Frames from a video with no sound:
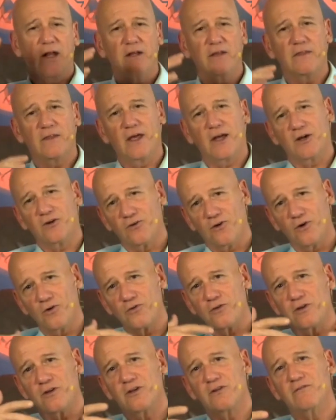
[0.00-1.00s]
in that
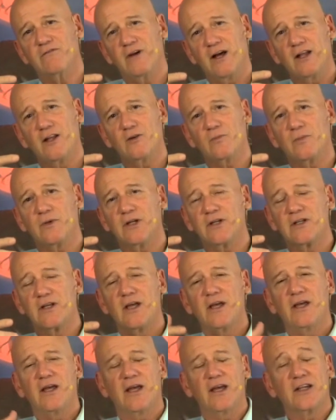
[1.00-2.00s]
growth and development,
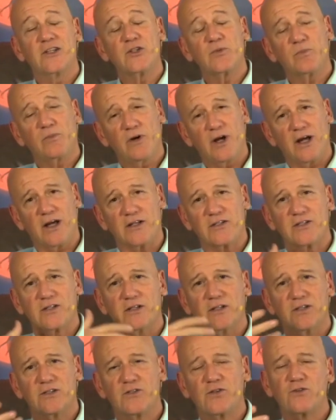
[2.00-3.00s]
express
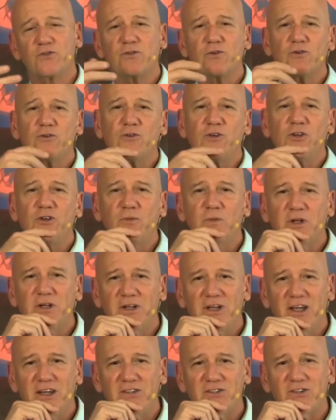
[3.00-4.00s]
its true human
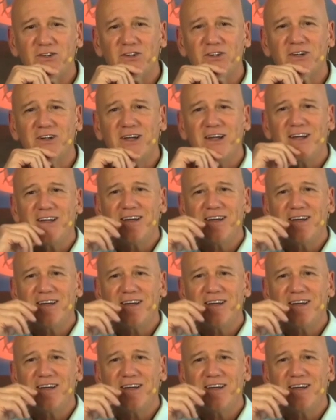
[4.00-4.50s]
nature